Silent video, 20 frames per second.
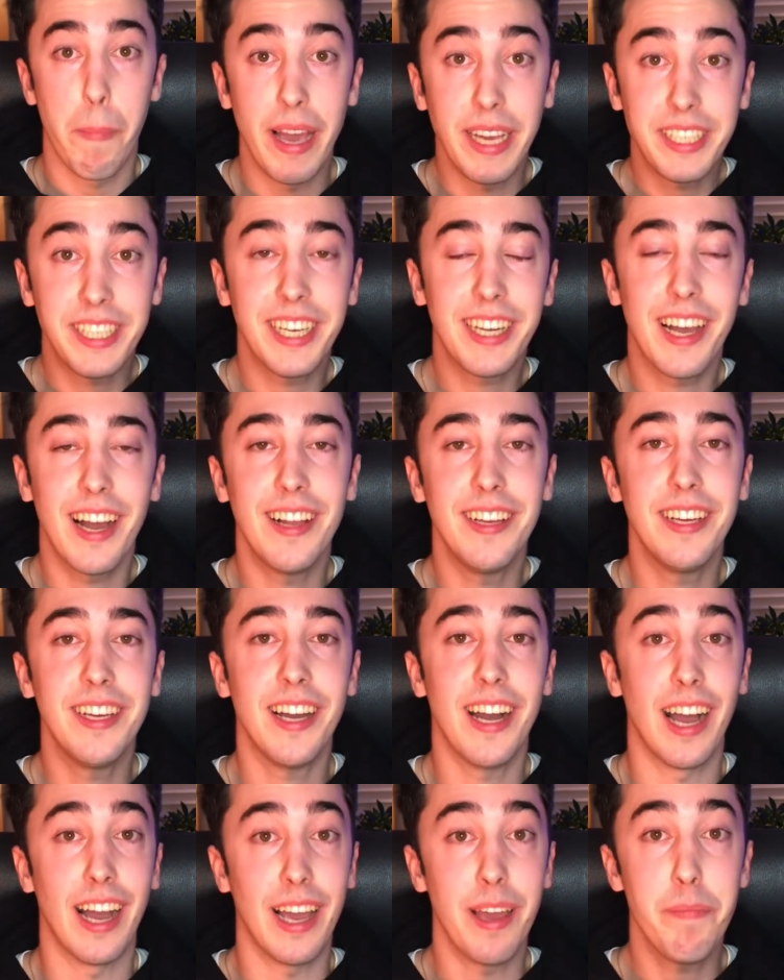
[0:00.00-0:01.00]
Basically,
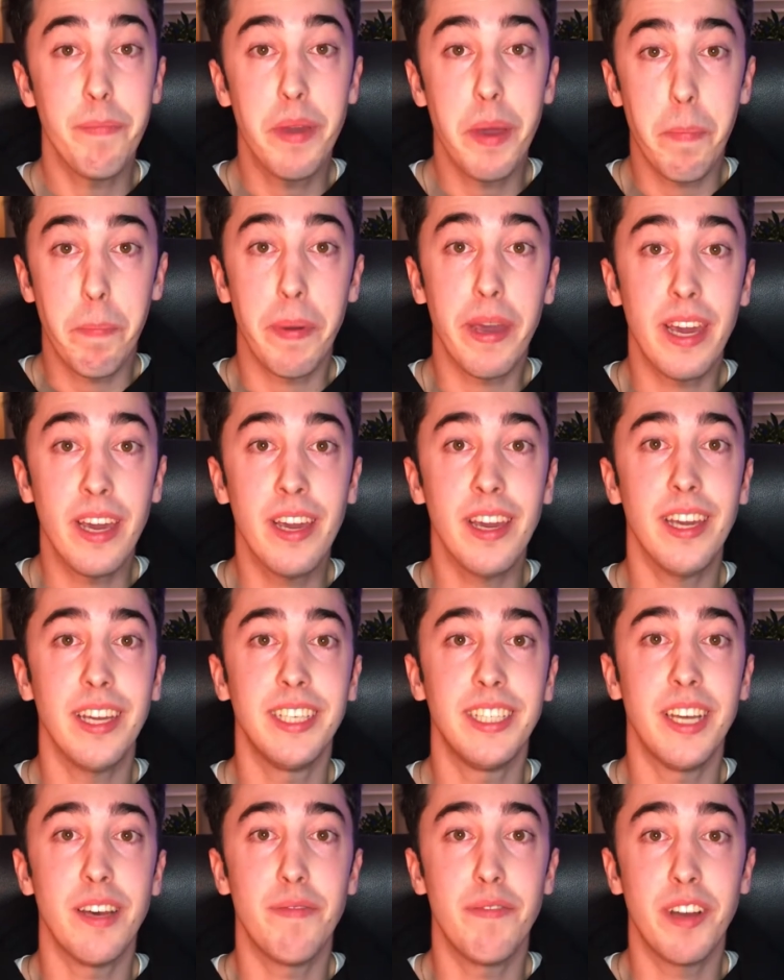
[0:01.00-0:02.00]
an MVP
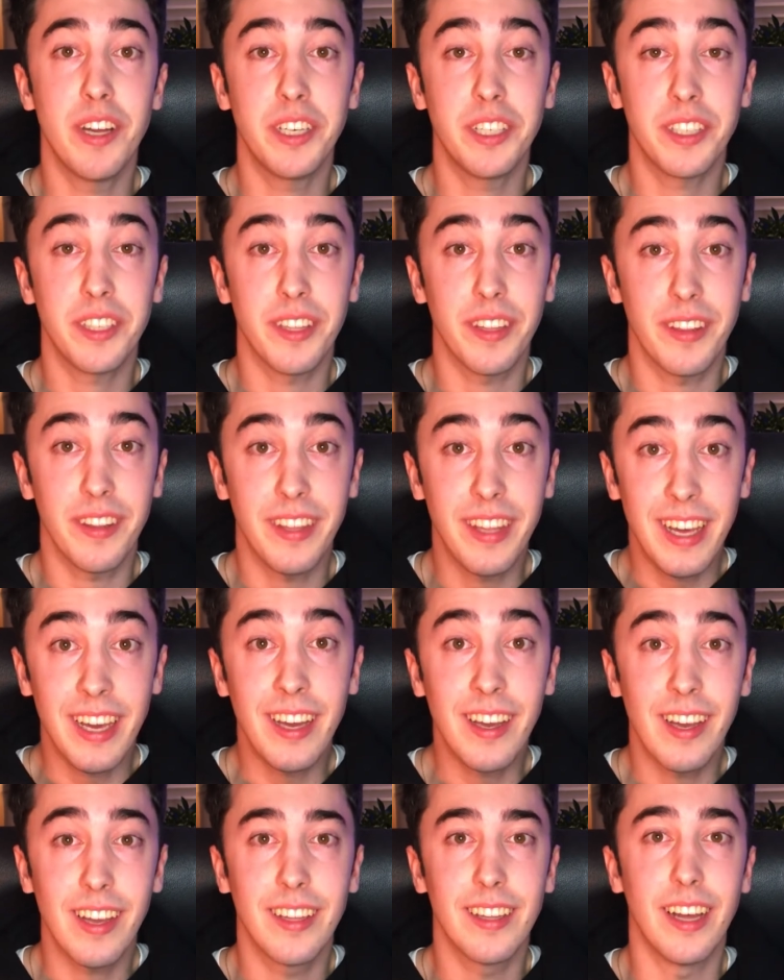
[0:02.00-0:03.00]
is the first
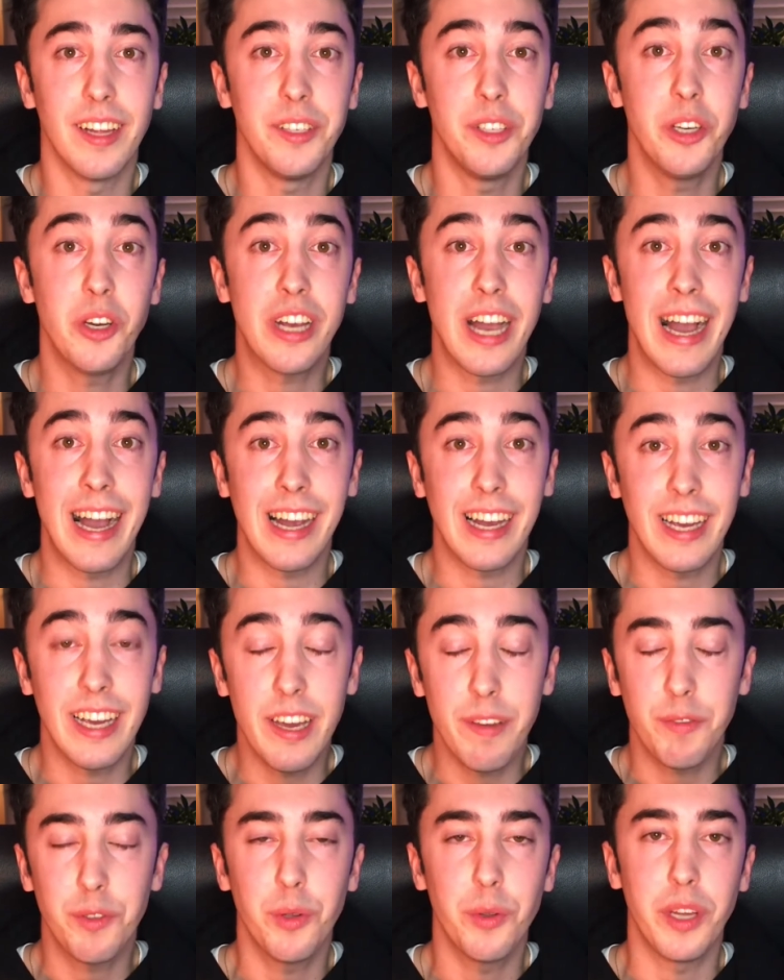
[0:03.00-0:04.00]
thing that you can
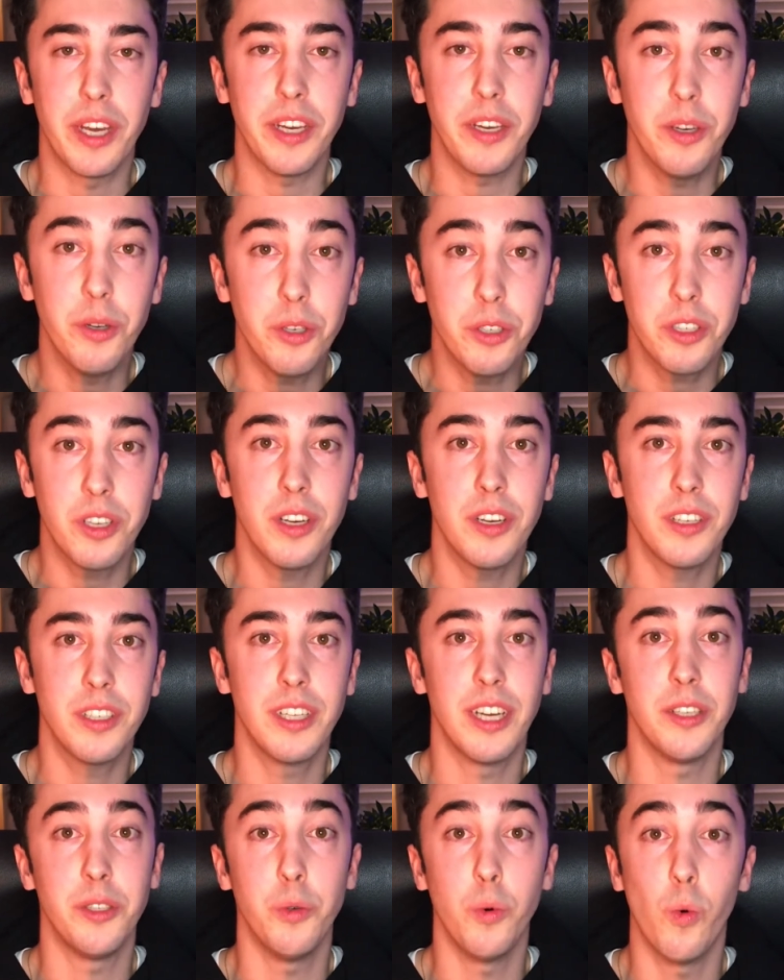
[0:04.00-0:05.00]
give to the users
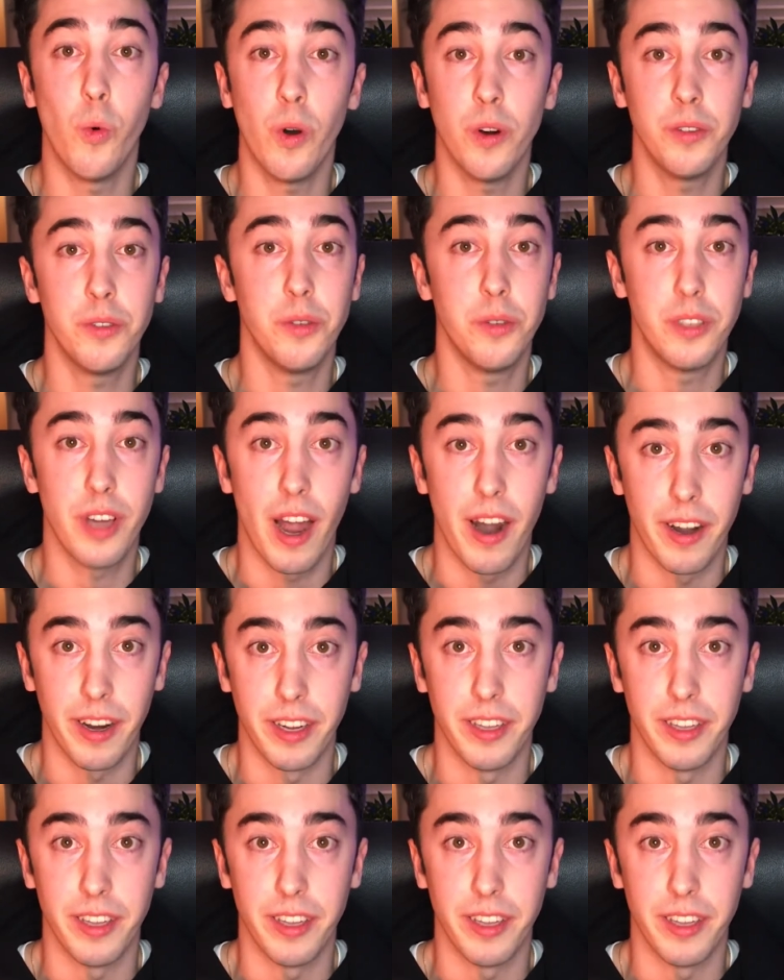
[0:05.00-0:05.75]
that you want to target.